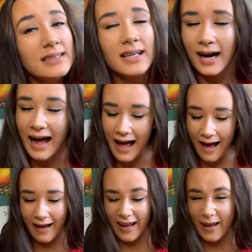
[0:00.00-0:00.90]

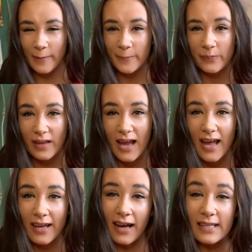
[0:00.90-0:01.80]

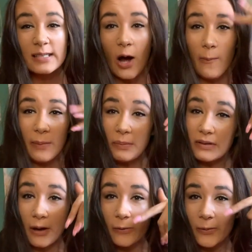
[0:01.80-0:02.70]
Guys, comment
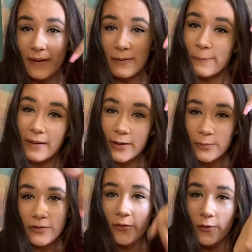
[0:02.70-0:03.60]
below. Do I look better
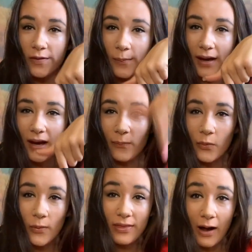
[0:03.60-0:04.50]
before the makeup or
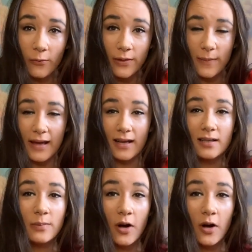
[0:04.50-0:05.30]
without the makeup?